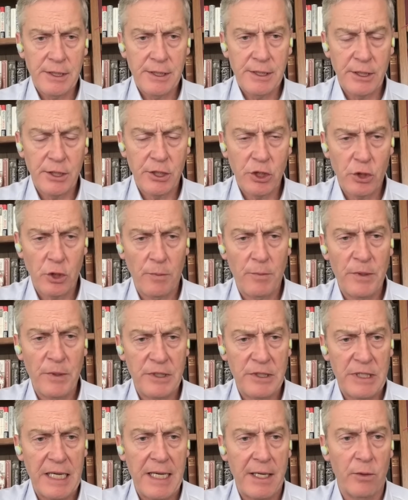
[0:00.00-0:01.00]
to strip it
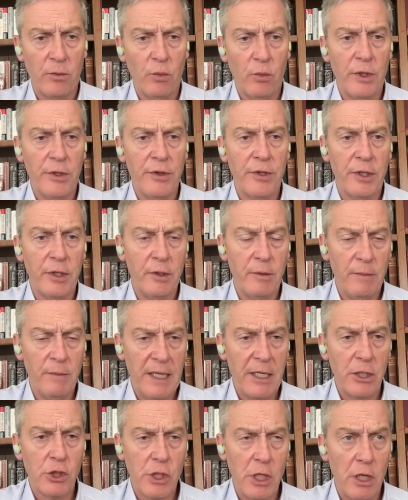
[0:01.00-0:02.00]
down, what the
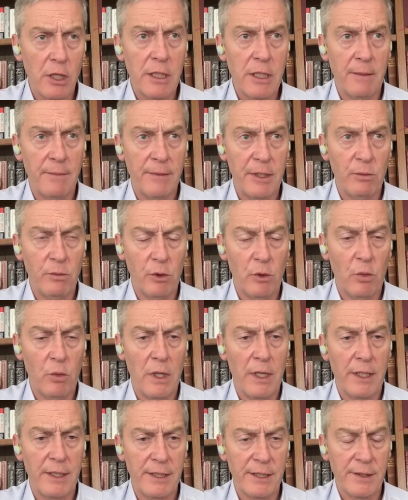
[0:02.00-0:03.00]
managed care company will
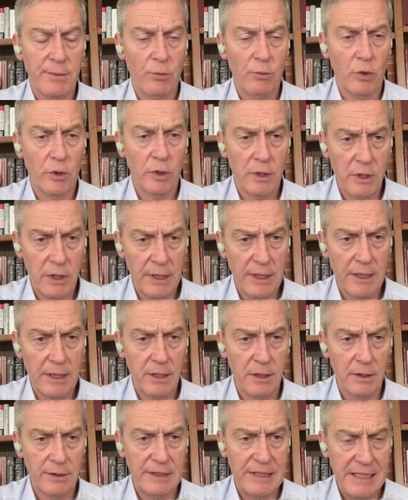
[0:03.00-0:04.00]
want is more
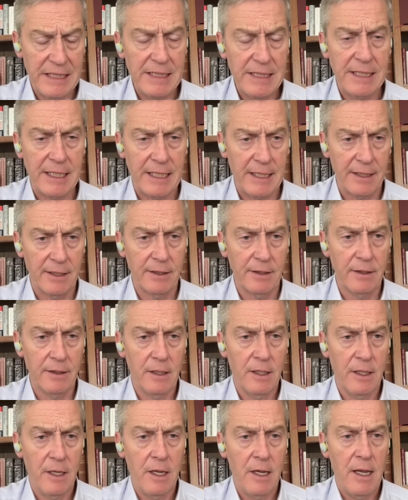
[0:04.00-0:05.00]
clinical detail.
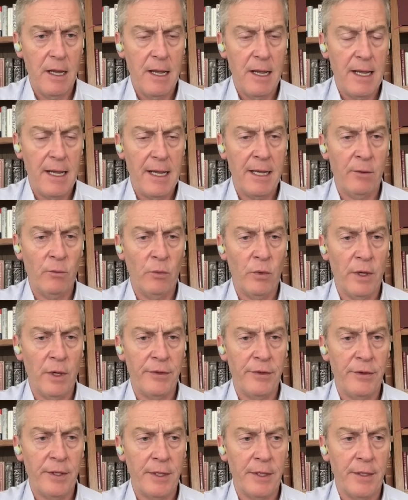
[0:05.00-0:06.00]
And
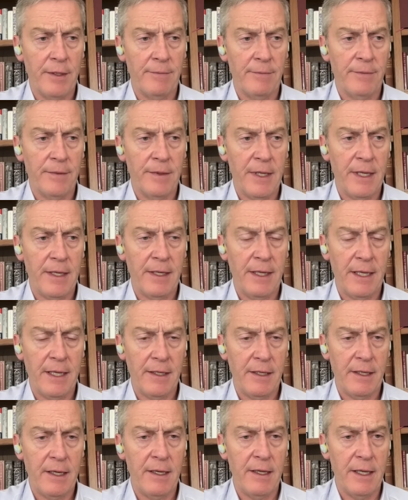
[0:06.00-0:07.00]
and
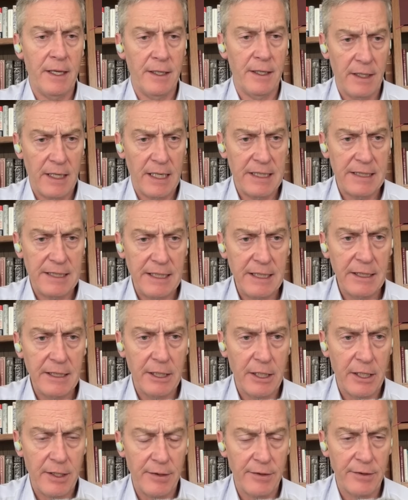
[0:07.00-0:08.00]
ideally
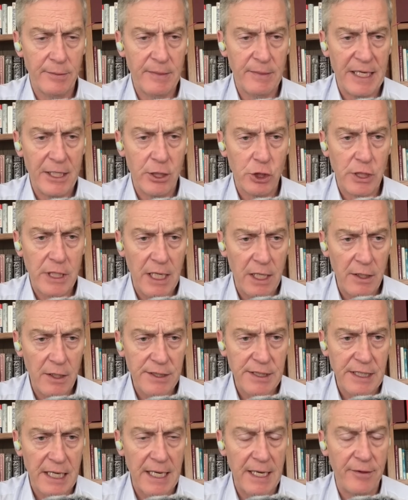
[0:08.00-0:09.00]
on the managed care
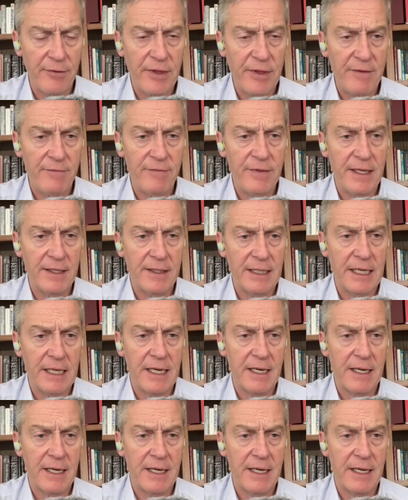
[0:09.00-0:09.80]
side, they've then got an